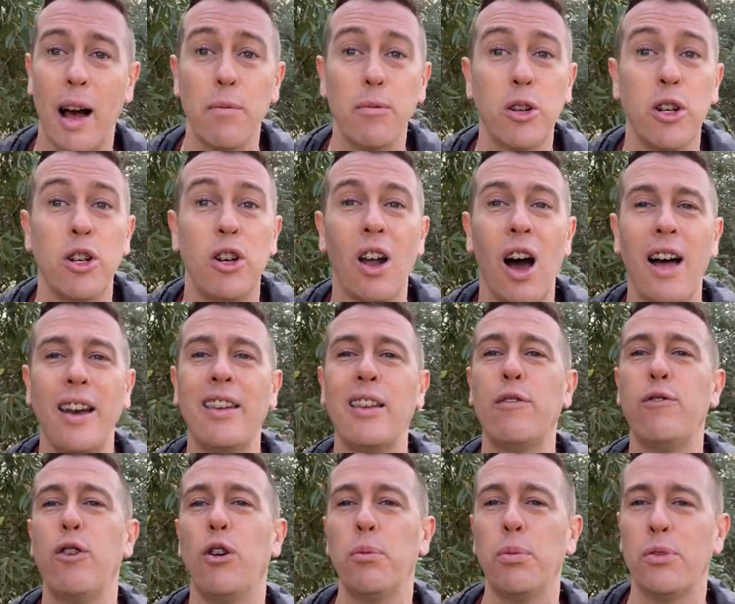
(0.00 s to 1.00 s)
up to
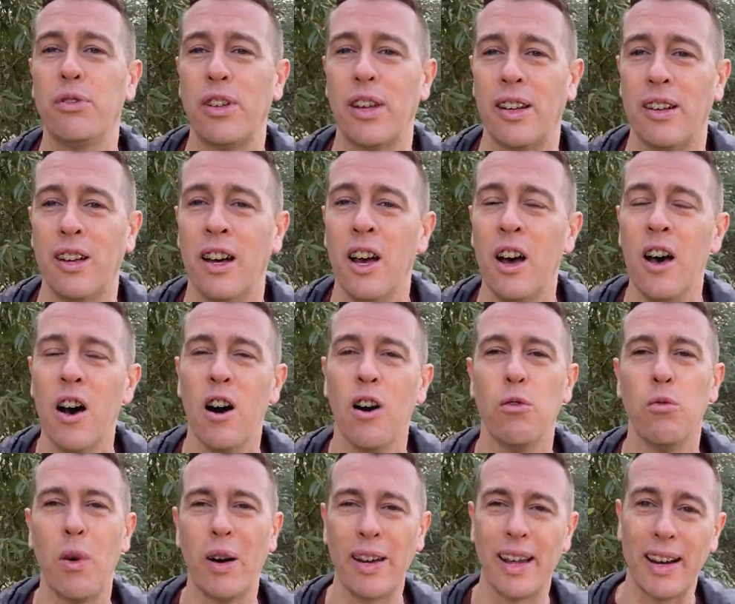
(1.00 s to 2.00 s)
94%
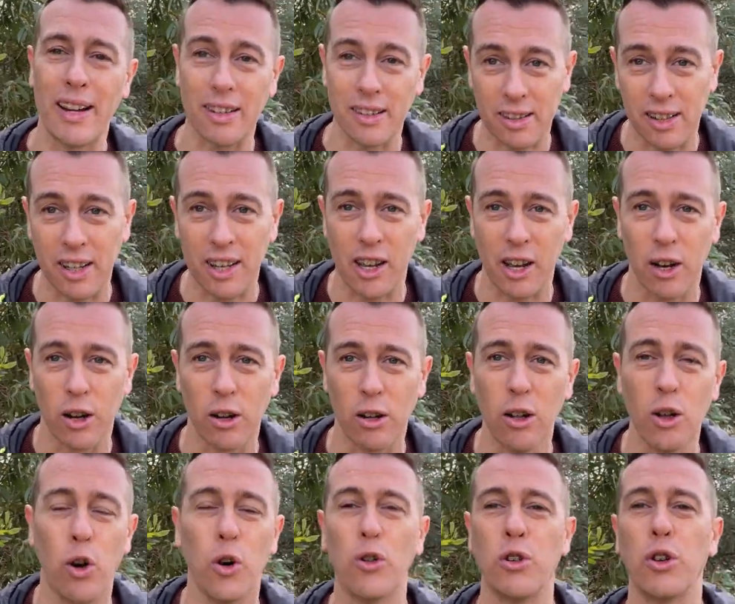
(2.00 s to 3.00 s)
of 1,8
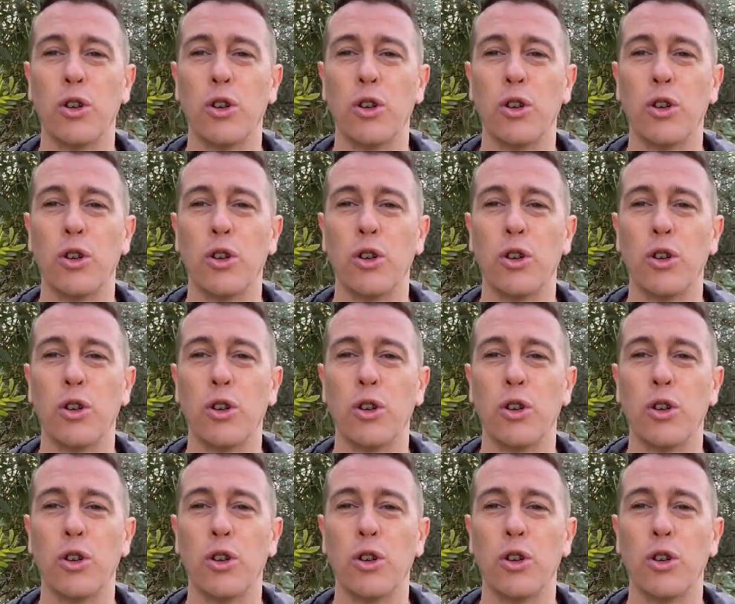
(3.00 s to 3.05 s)
cineol or